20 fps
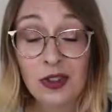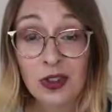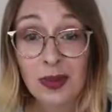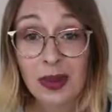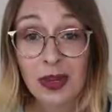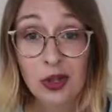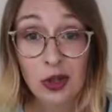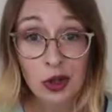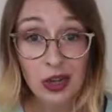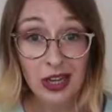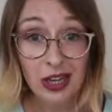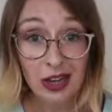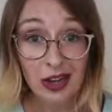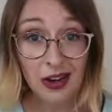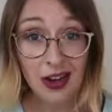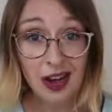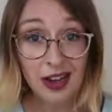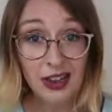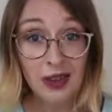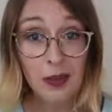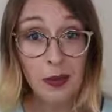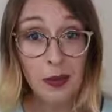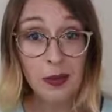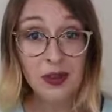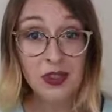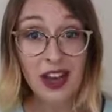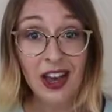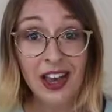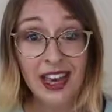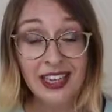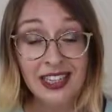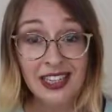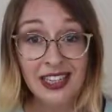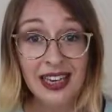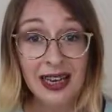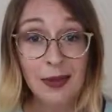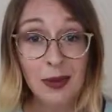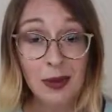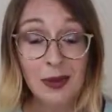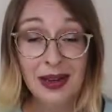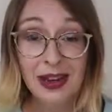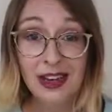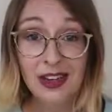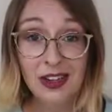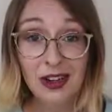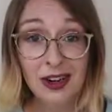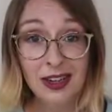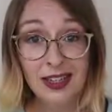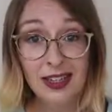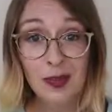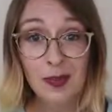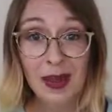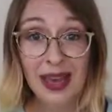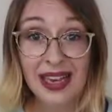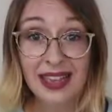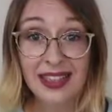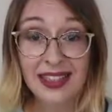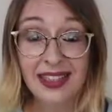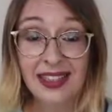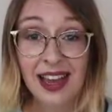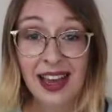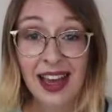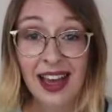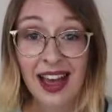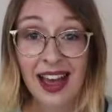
Just make sure you lock them up tight and keep them in a dark space